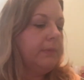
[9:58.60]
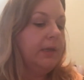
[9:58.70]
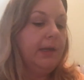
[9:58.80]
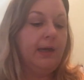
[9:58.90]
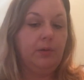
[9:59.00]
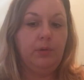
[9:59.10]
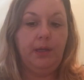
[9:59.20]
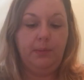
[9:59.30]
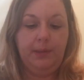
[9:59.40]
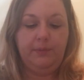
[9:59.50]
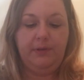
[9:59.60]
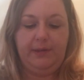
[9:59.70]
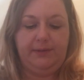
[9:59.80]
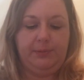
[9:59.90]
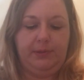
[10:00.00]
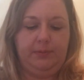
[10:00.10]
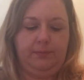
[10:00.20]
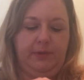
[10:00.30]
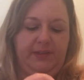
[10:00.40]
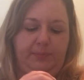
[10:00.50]
Now, coming up to this one,
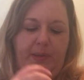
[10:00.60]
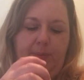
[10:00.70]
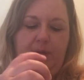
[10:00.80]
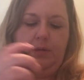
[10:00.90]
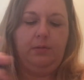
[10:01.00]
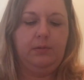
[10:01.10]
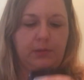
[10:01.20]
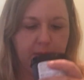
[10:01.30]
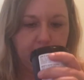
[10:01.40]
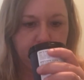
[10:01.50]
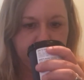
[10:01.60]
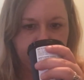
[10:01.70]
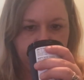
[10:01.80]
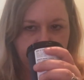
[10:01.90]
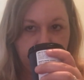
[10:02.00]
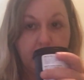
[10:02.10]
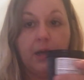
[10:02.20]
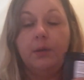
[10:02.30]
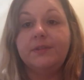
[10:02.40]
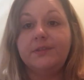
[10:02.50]
this baby.
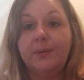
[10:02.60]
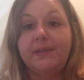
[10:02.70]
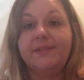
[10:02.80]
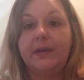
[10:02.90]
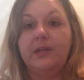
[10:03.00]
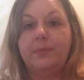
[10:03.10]
I was so excited